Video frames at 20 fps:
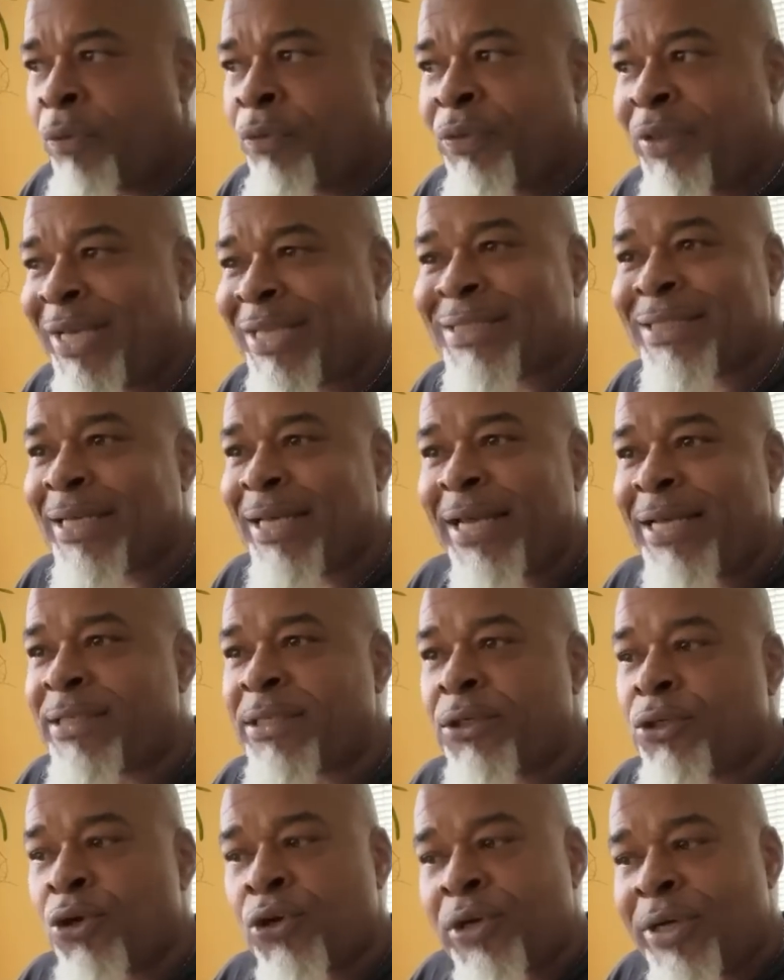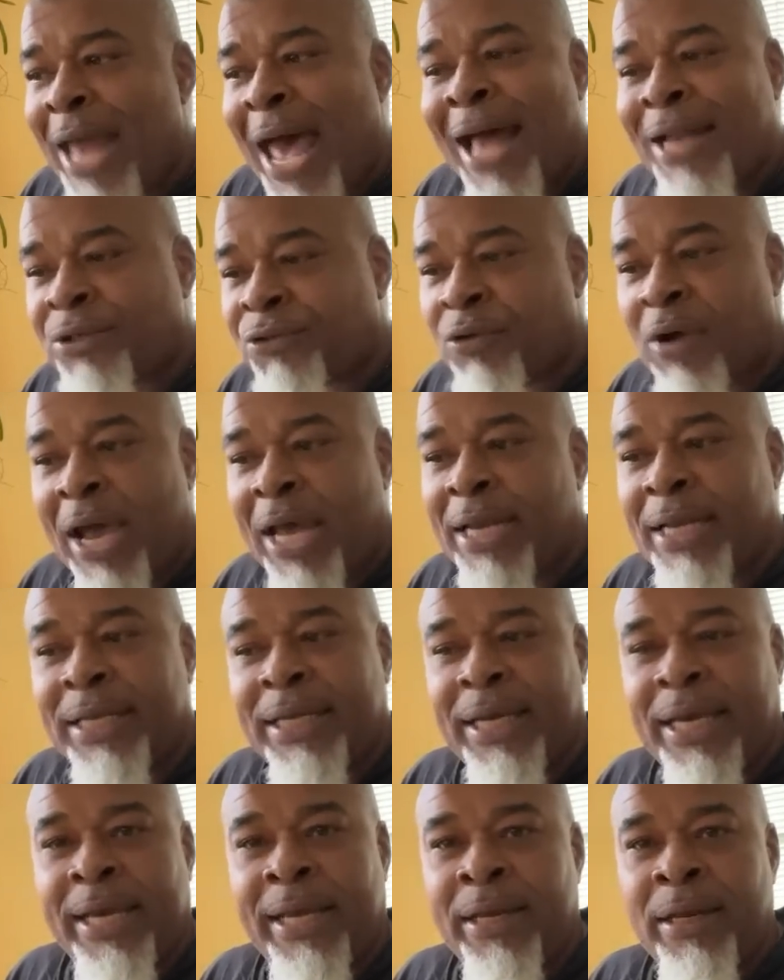This isn't, you're not trying to
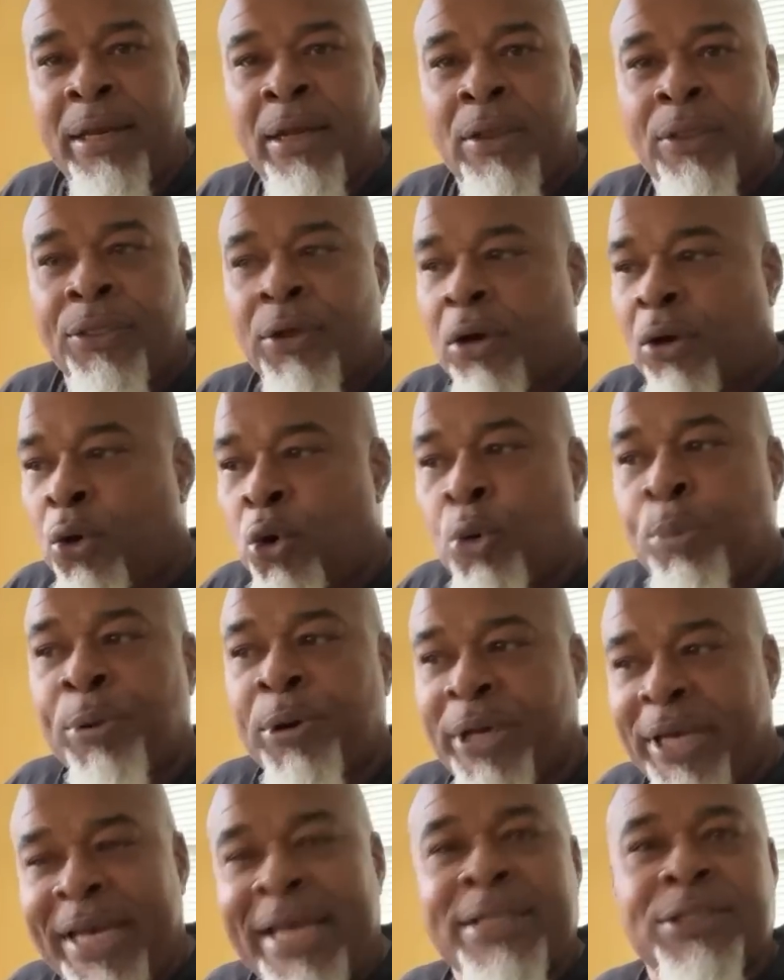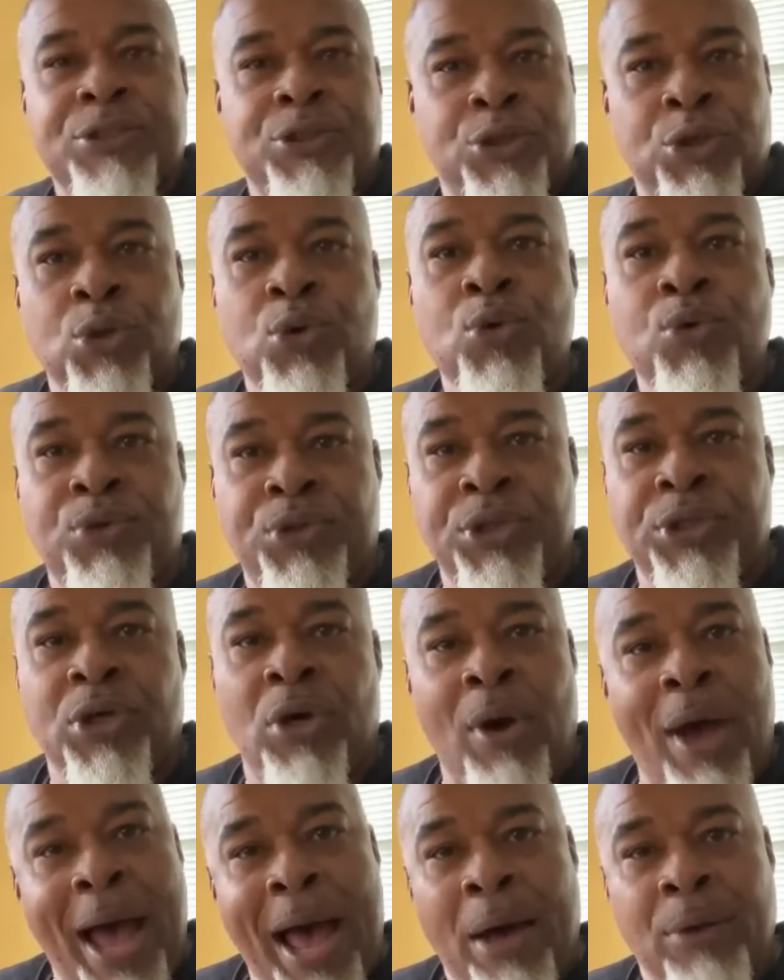get the Uber Eats dude to
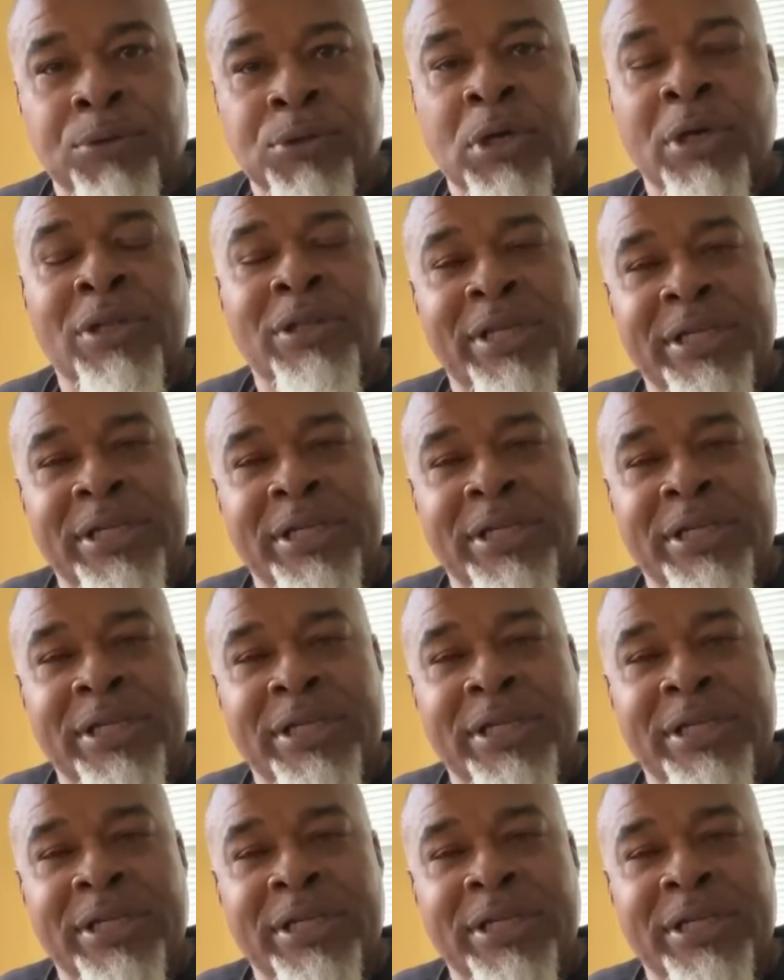your house.